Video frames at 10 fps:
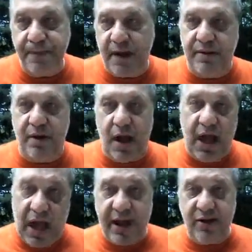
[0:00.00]

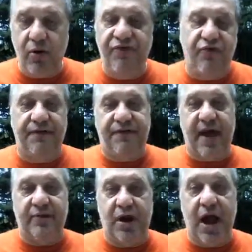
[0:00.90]
I know for a
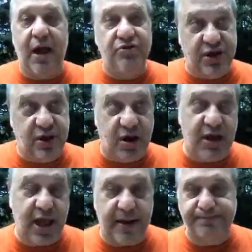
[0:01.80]
fact when I was a young
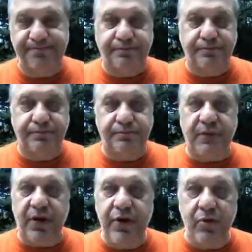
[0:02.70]
guy,
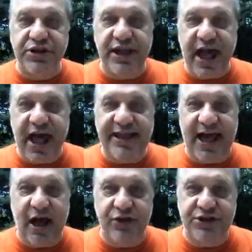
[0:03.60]
there was a guy
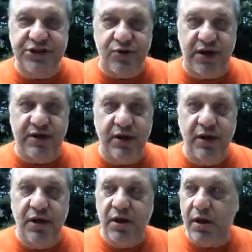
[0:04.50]
down the street.
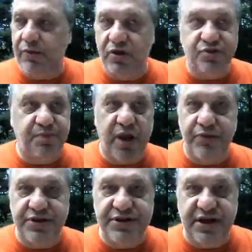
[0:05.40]
We used to play
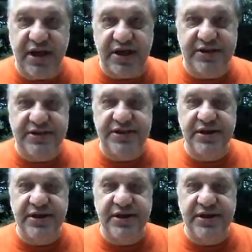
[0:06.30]
with his kids.